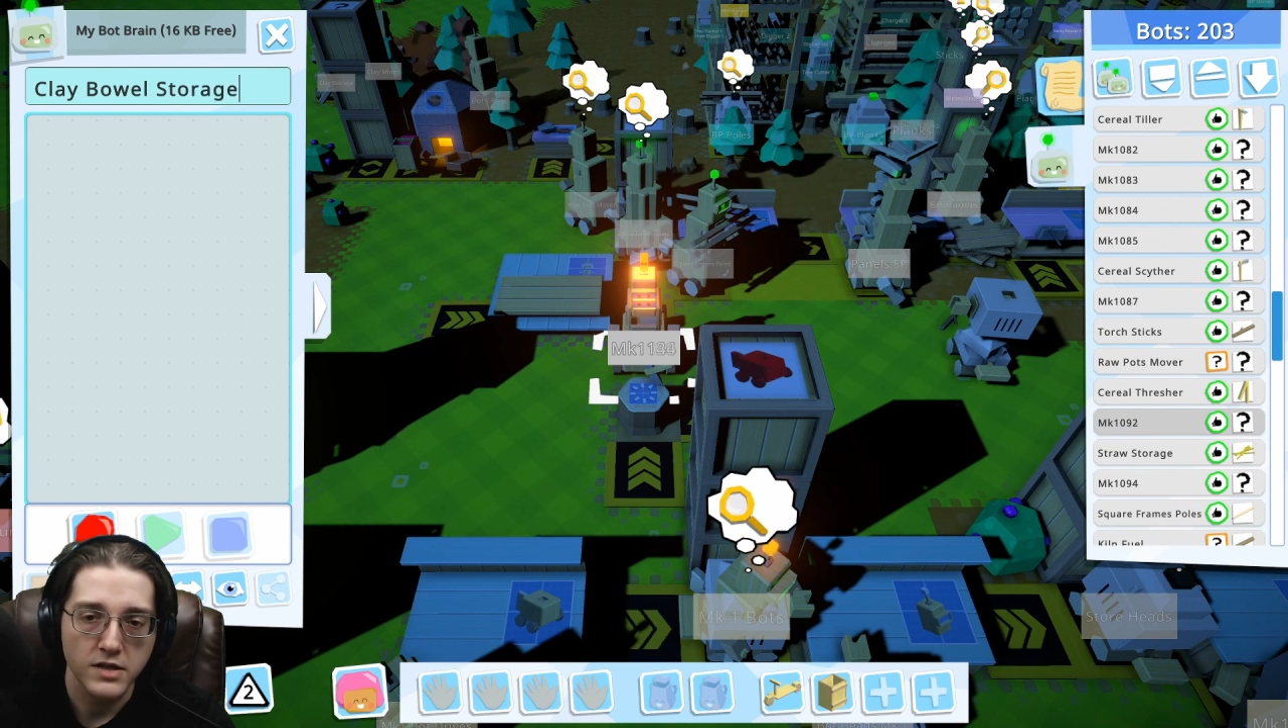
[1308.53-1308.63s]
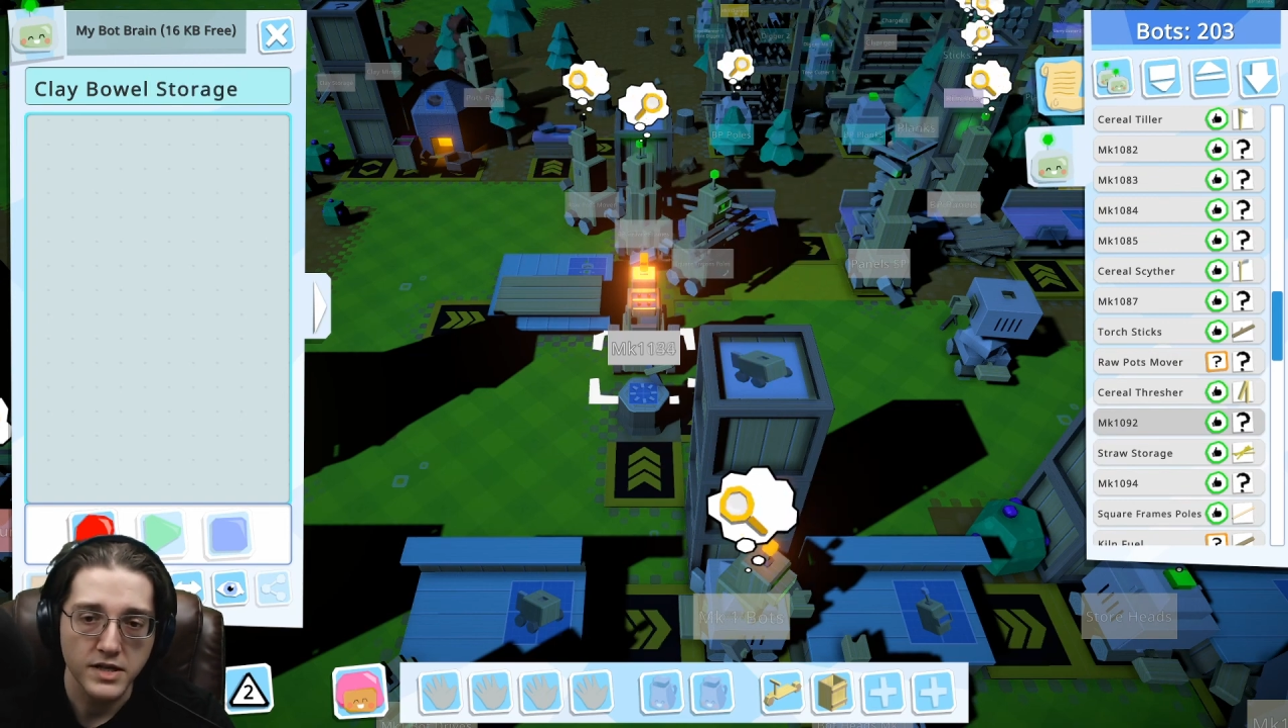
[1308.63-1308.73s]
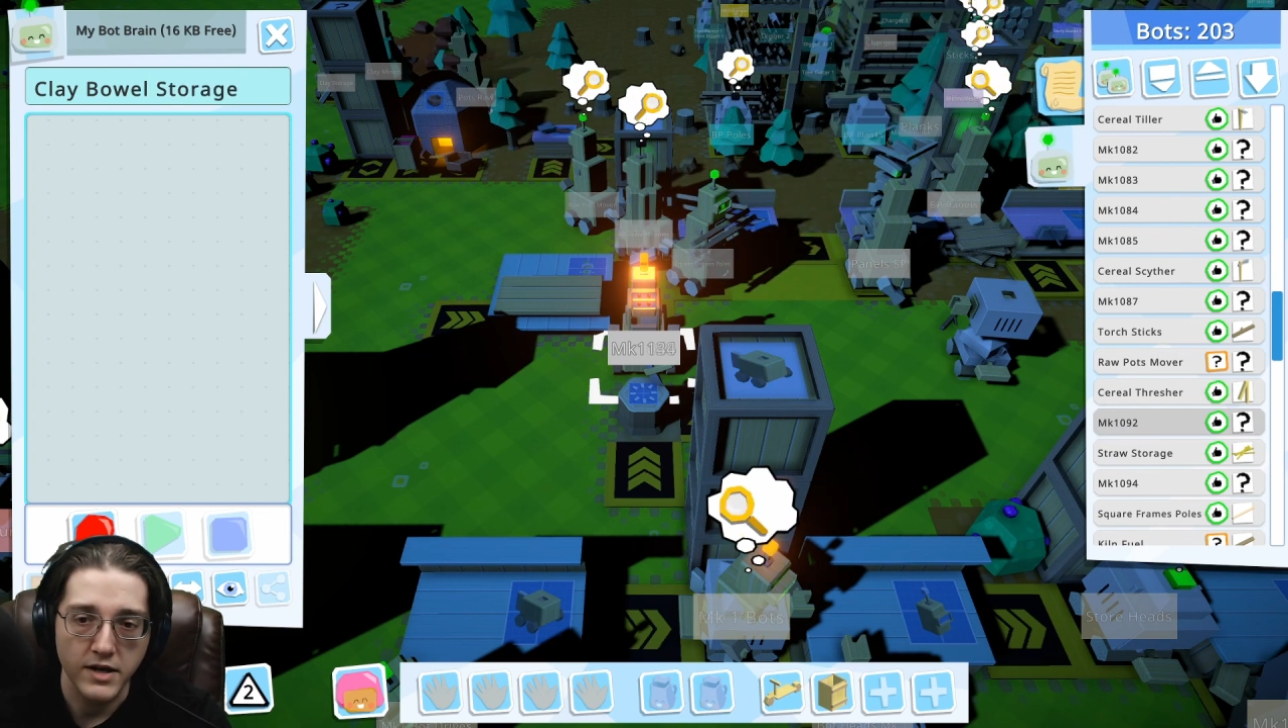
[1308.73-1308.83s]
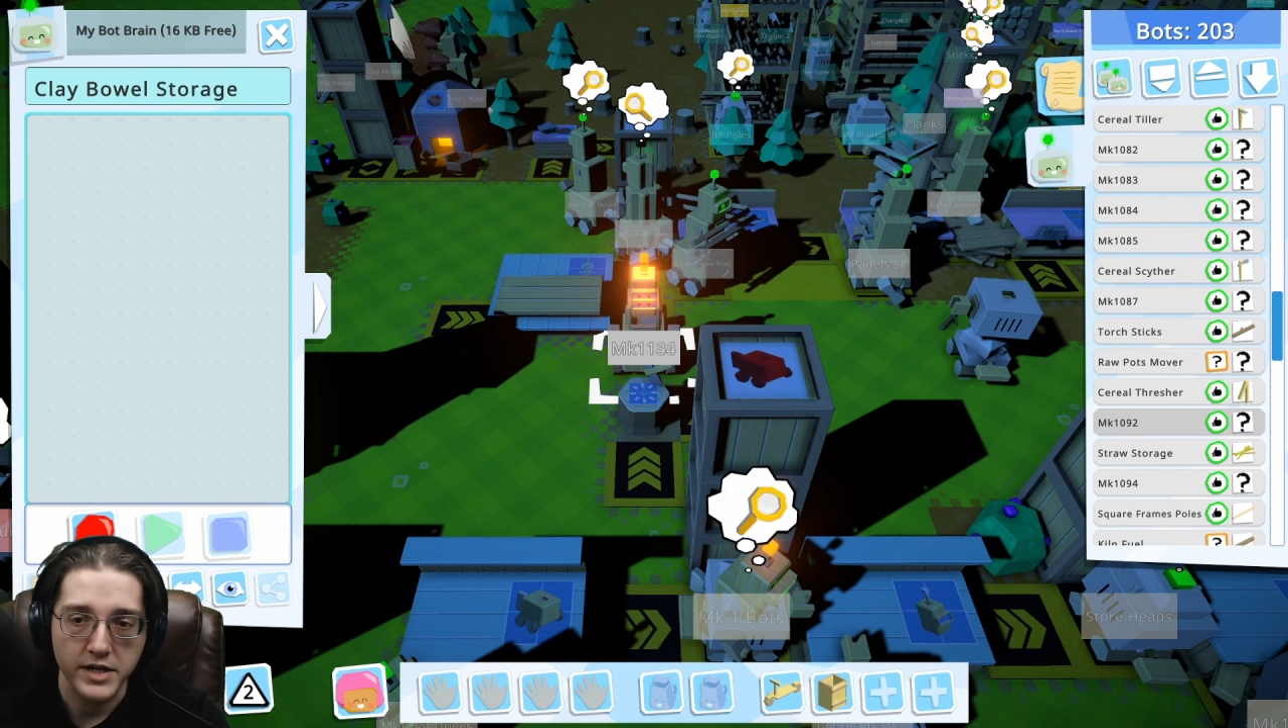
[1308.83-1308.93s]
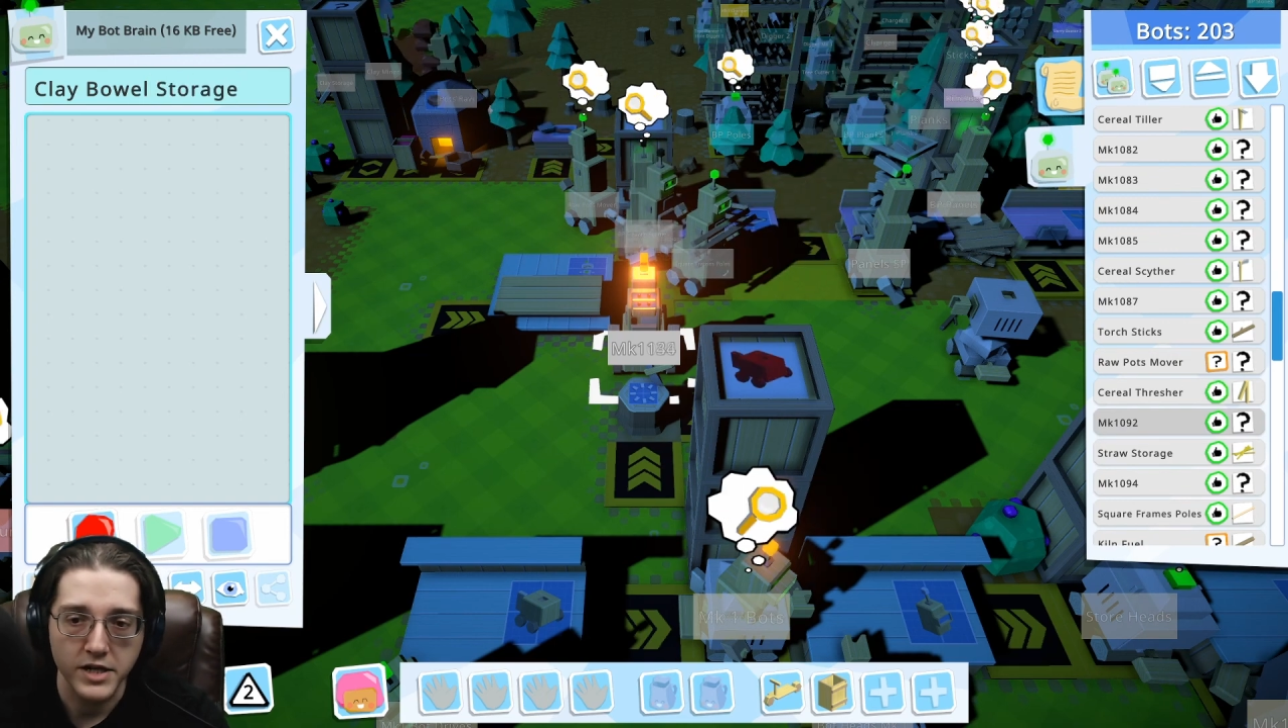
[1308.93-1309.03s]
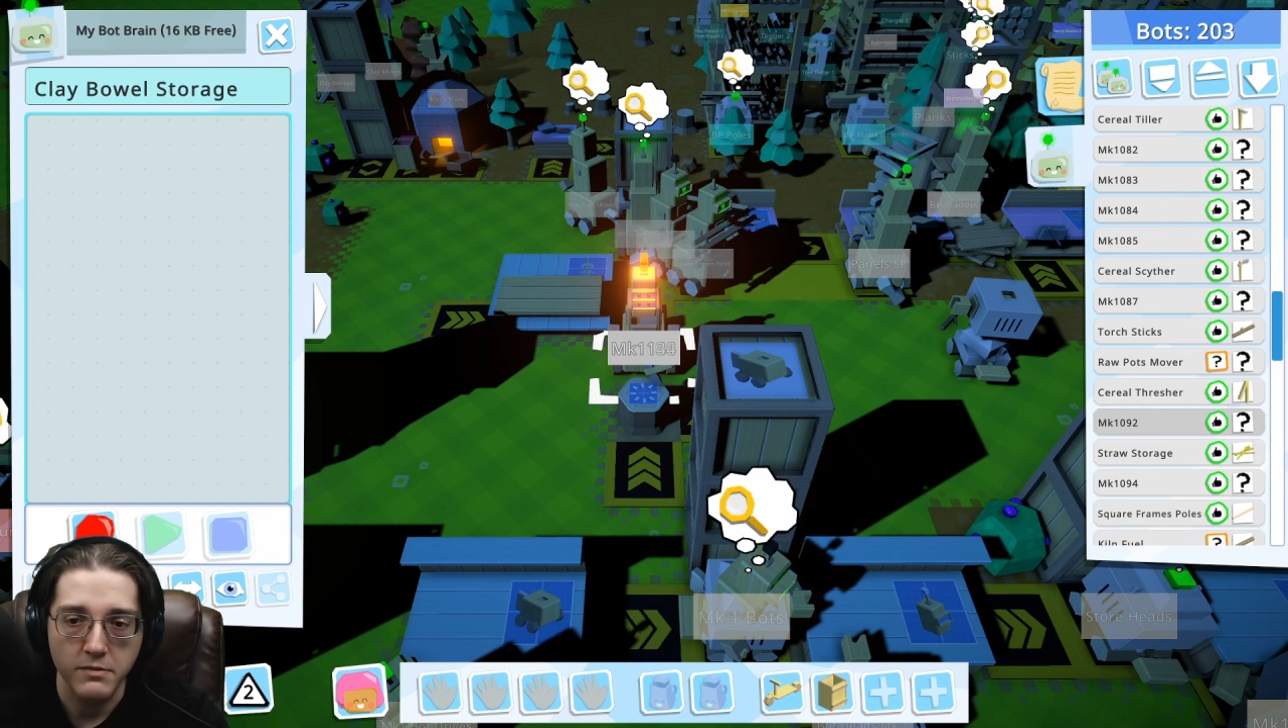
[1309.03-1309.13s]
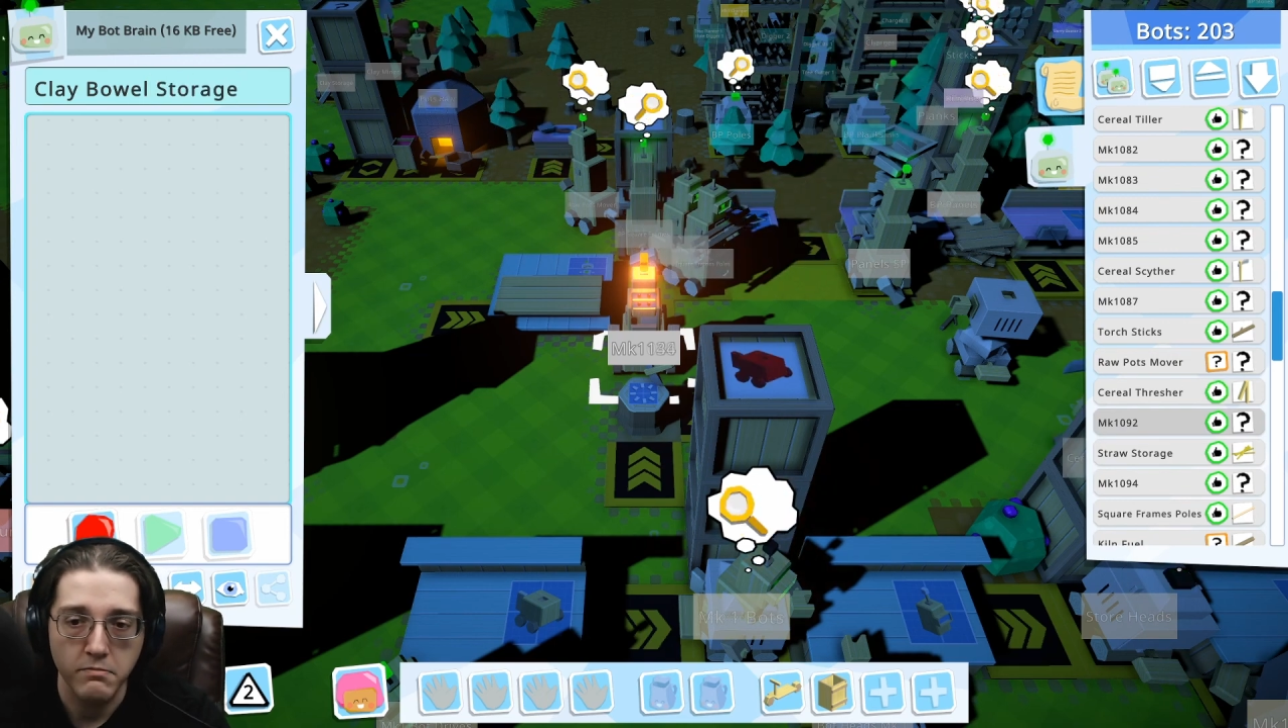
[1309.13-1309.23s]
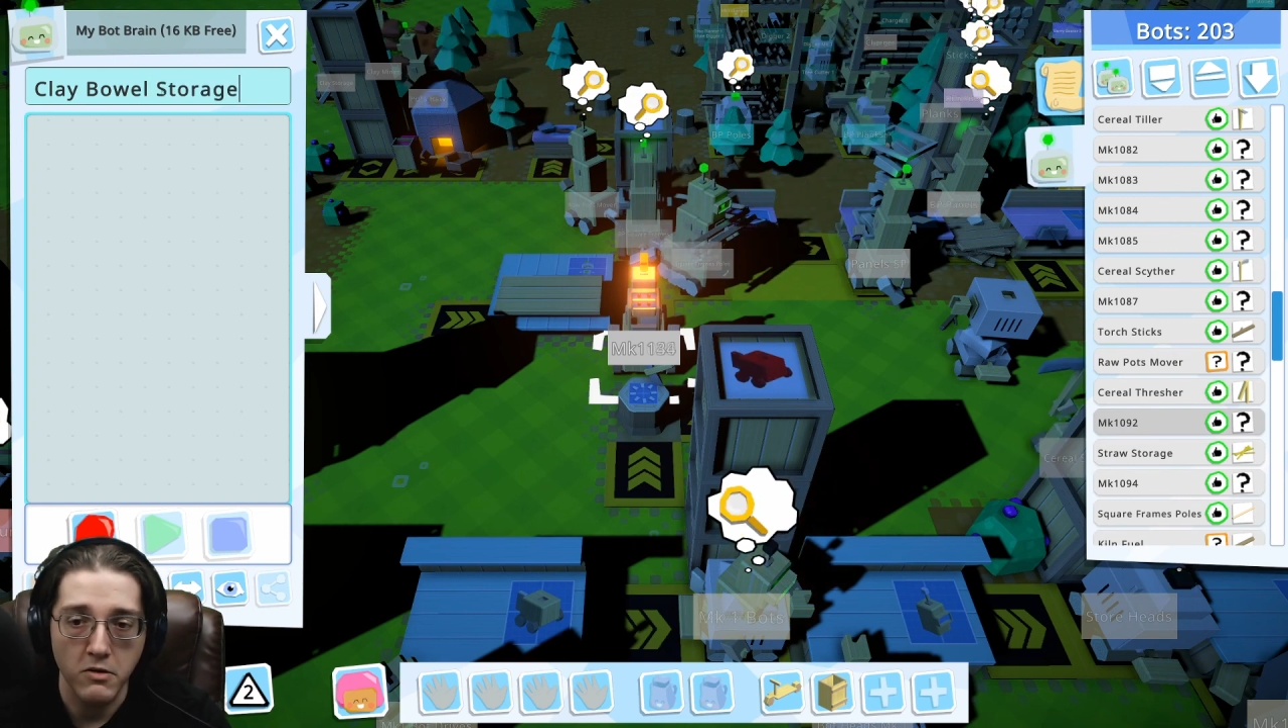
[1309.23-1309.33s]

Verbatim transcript: These are actually